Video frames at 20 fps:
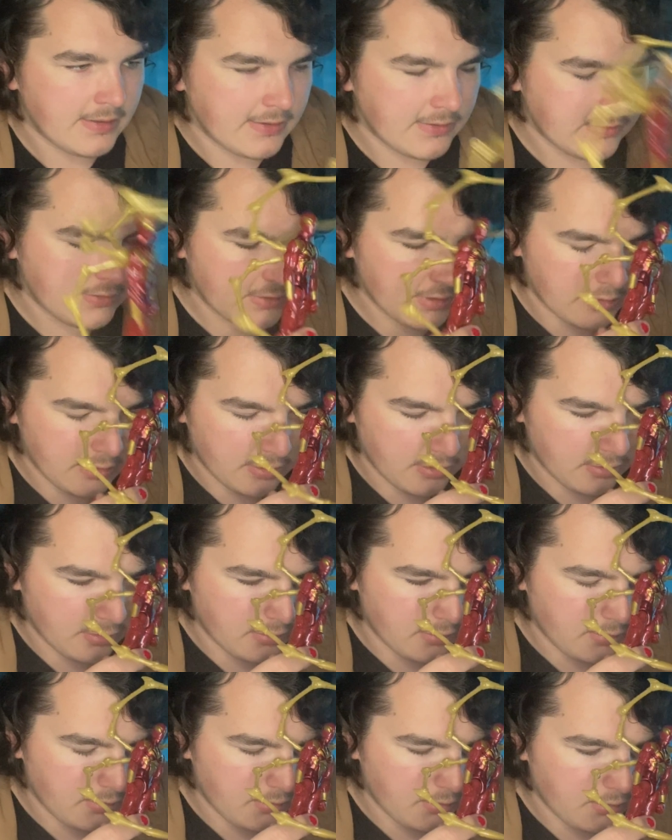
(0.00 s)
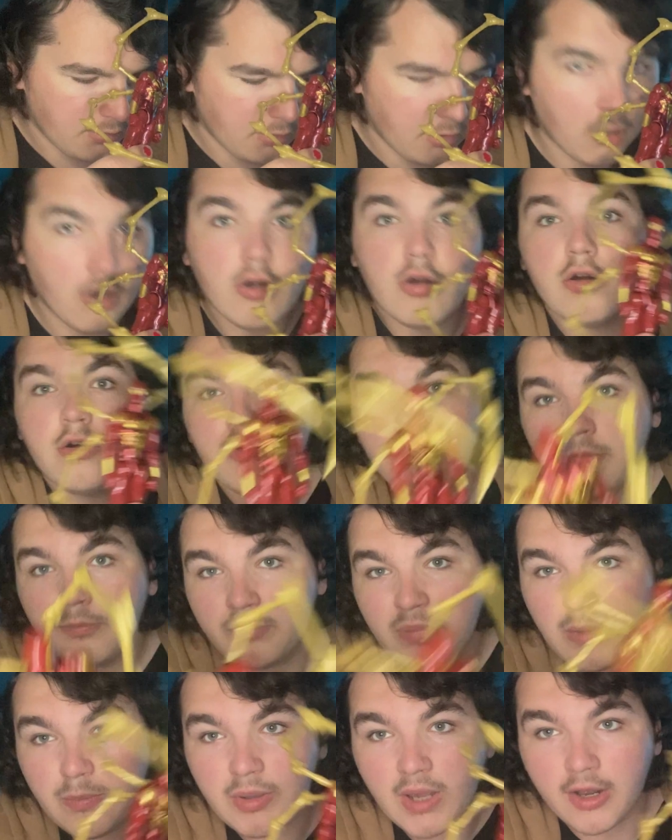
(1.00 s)
So
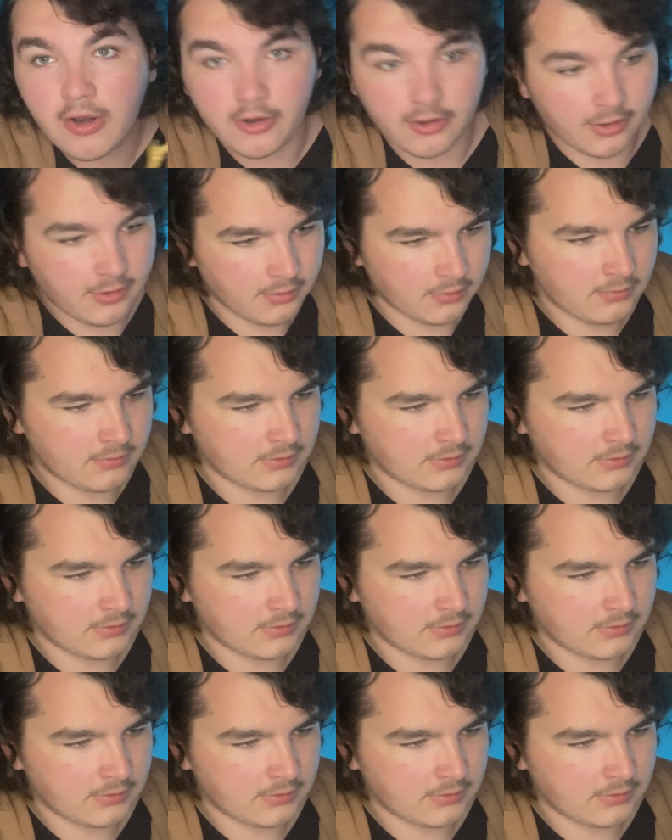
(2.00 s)
be better.